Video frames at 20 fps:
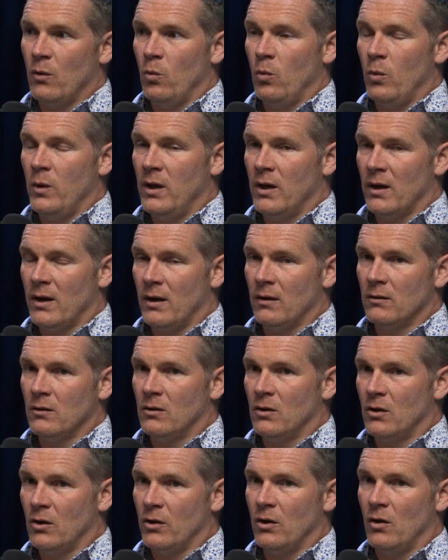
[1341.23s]
we are
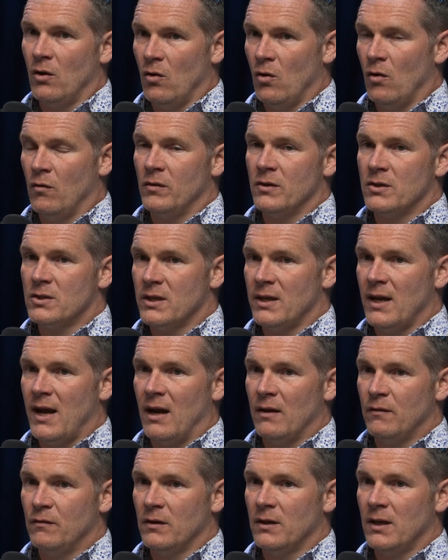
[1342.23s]
going to obviously
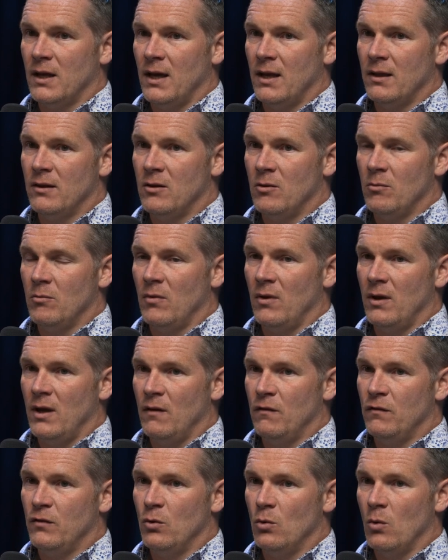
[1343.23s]
advocate that
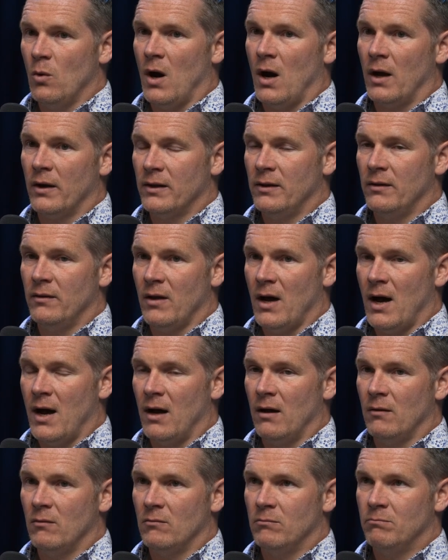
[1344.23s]
if you are in
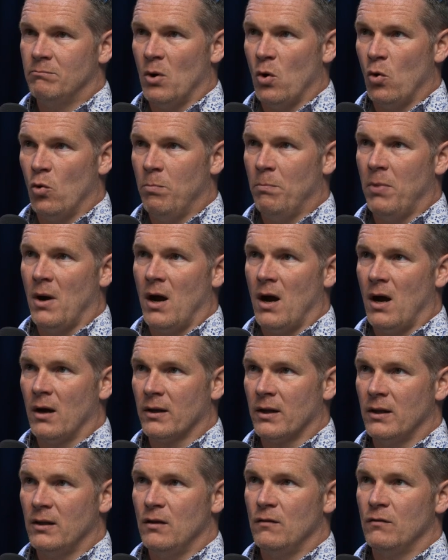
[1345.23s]
that
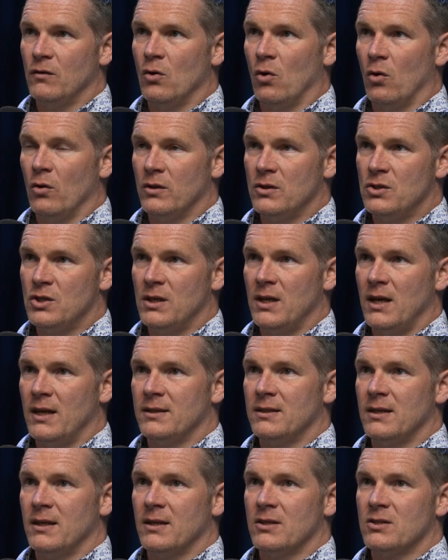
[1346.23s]
ballpark and you've got the
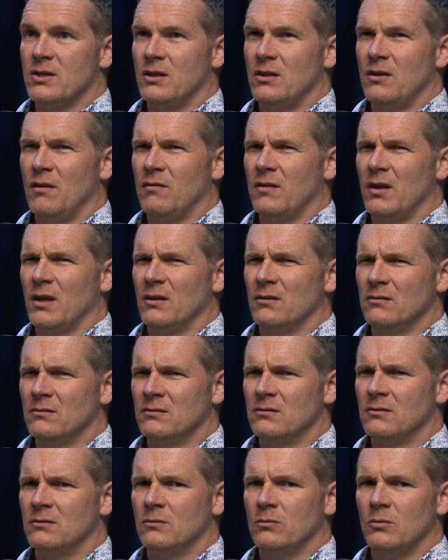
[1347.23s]
genetics and you think,
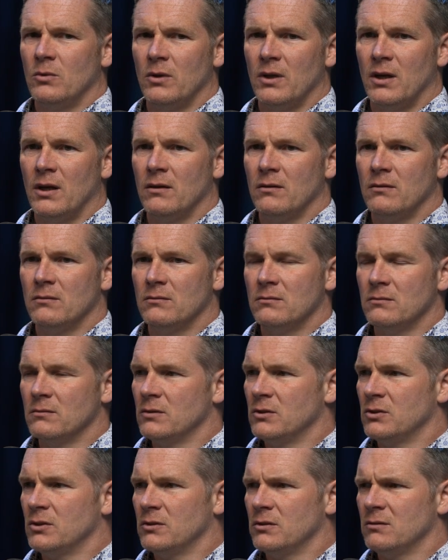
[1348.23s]
well, that
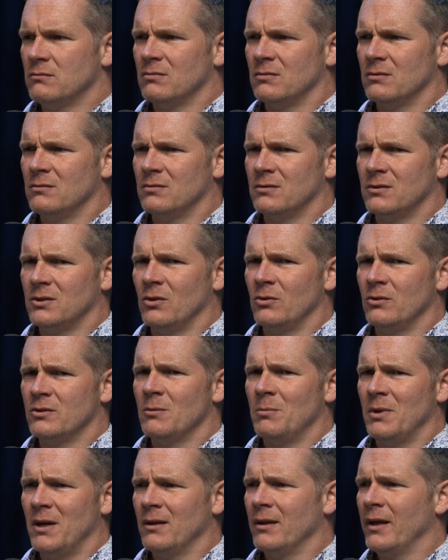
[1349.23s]
sounds
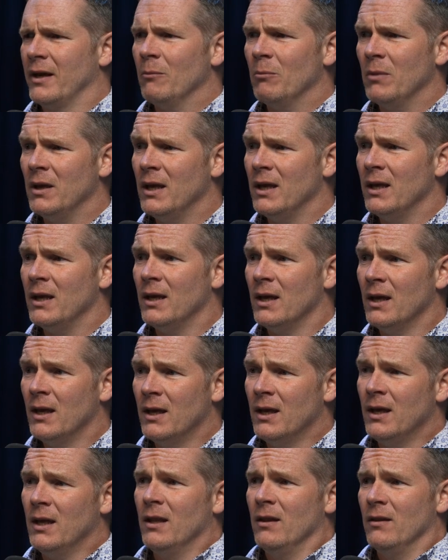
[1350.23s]
a bit like me,
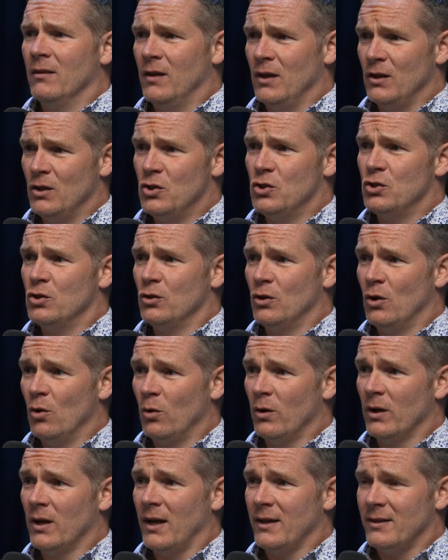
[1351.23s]
that you should go
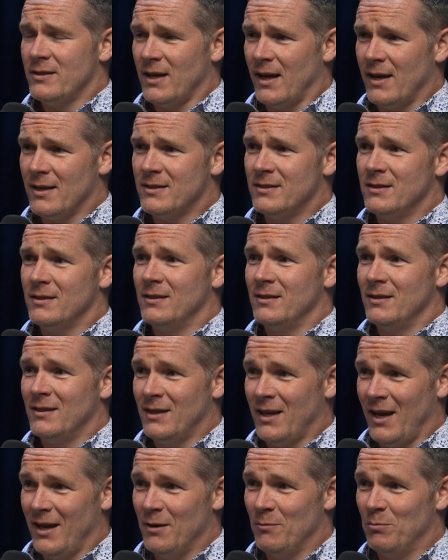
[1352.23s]
and get tested,
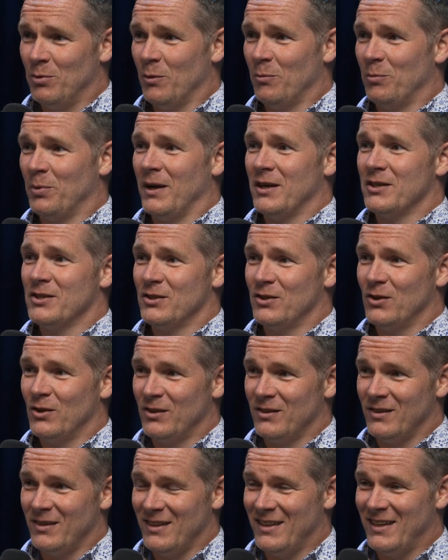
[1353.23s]
get your blood pressure
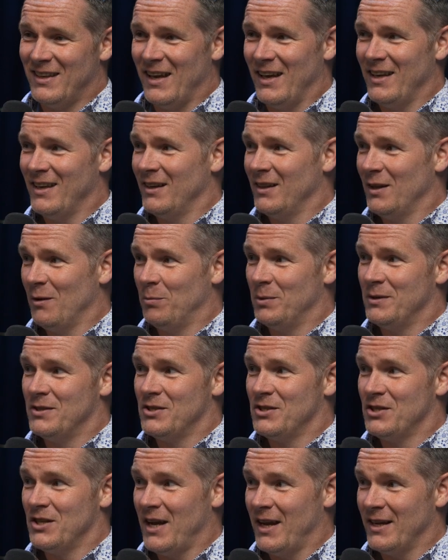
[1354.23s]
done, get your lipids
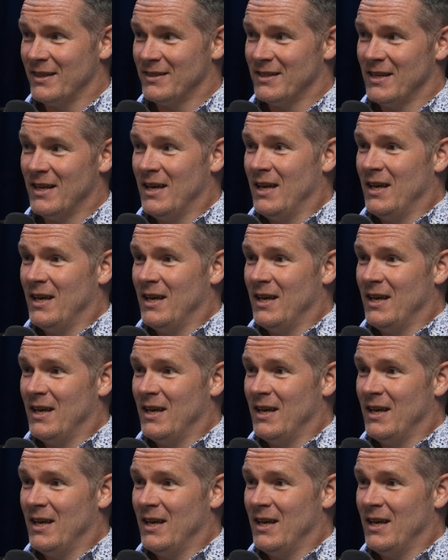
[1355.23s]
checked,